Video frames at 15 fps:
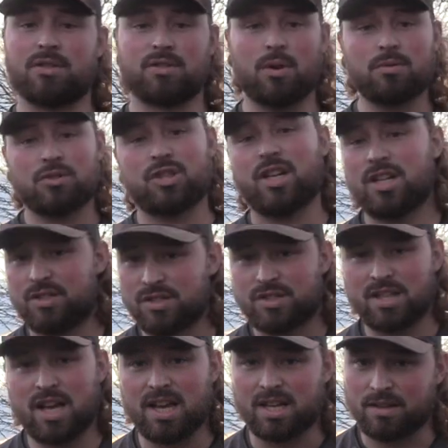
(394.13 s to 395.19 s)
don't change a
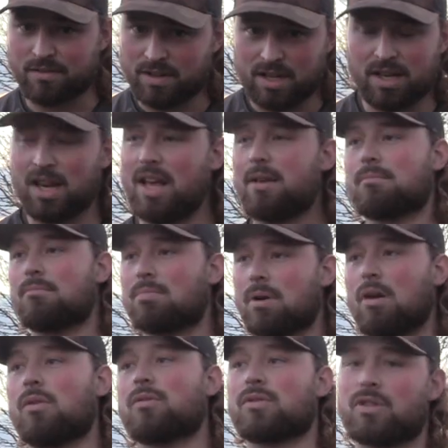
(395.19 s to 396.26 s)
thing. If it ain't
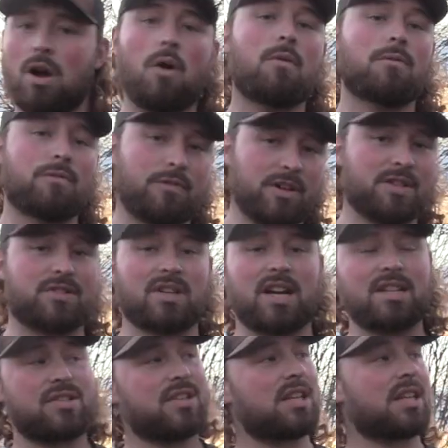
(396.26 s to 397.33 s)
broke, don't fix it.
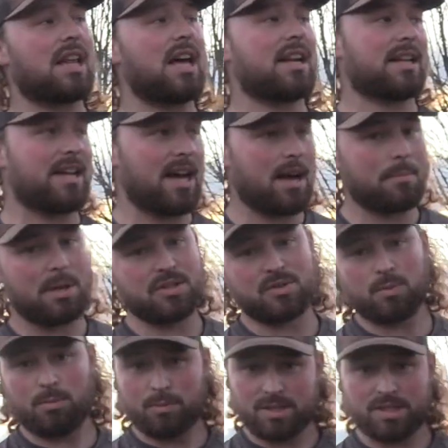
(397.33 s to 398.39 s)
I see a lot of
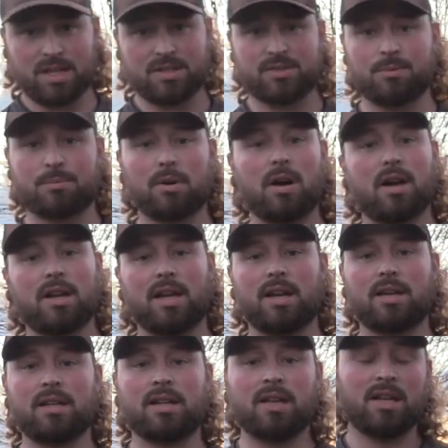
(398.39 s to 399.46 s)
comments when we test a
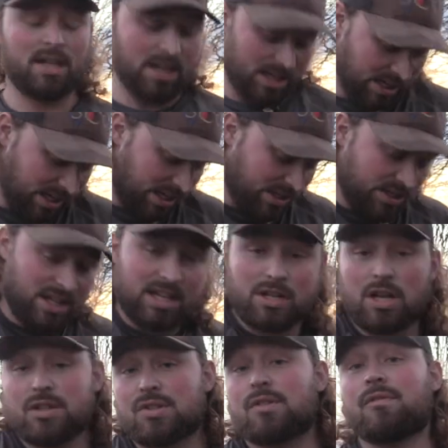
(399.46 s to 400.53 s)
broadhead and it
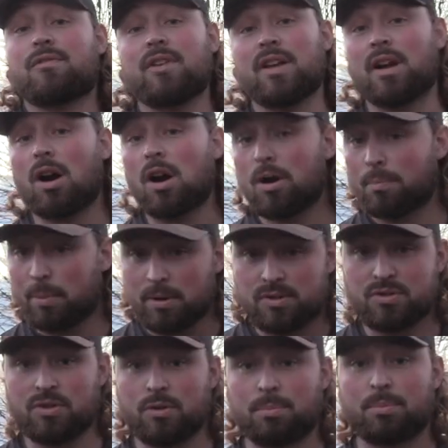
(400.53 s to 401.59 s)
doesn't fit our
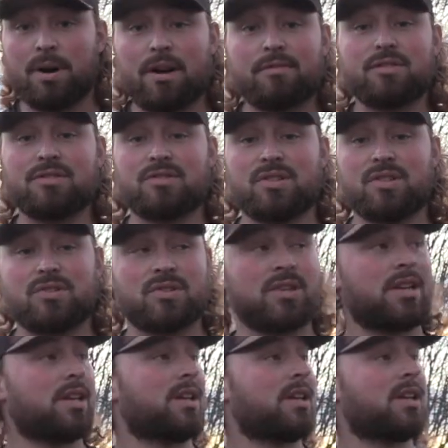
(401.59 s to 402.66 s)
personal preferences.
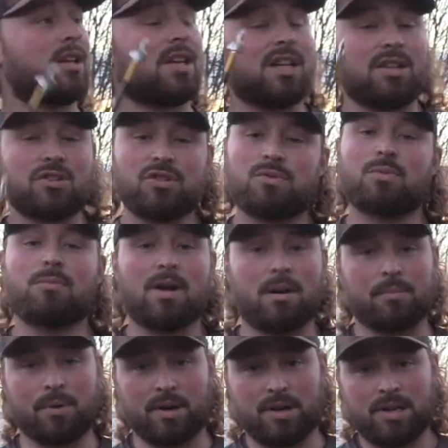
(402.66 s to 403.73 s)
Just
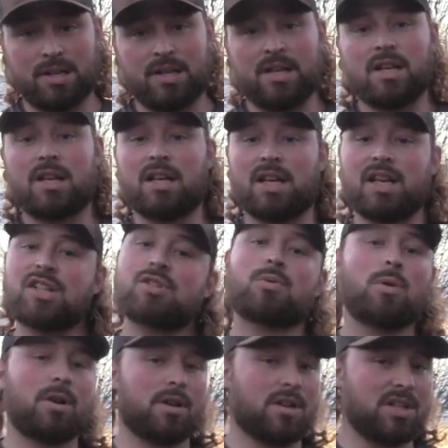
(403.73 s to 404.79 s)
remember, each
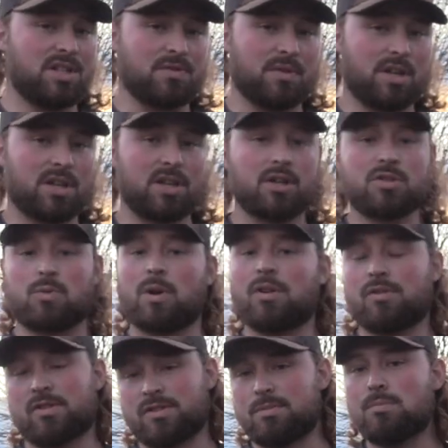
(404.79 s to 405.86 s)
one of these videos,
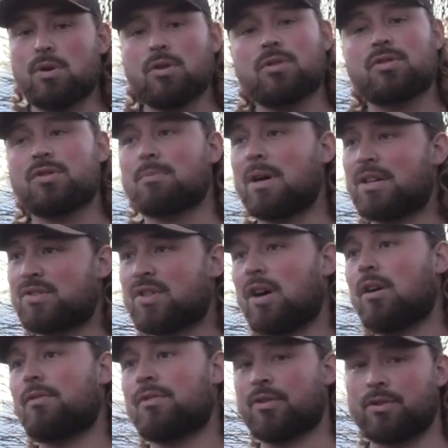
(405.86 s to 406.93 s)
whether it's Moose,
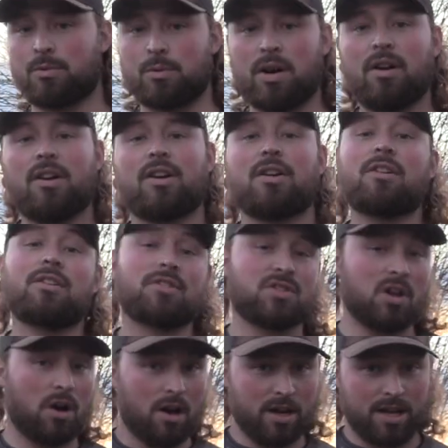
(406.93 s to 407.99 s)
myself, or the rare occurrence
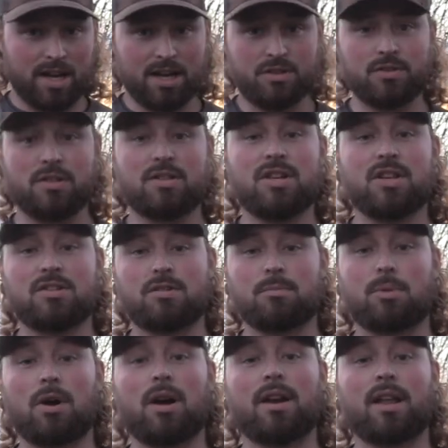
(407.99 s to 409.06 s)
Hawk actually tests a
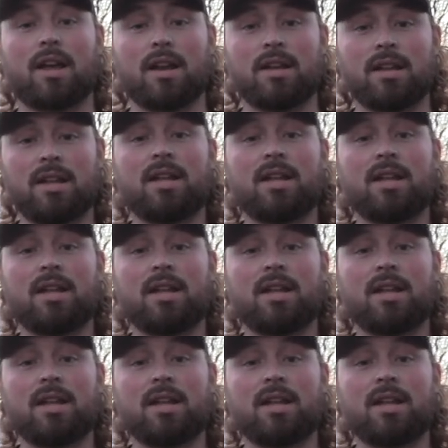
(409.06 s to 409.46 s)
broadhead,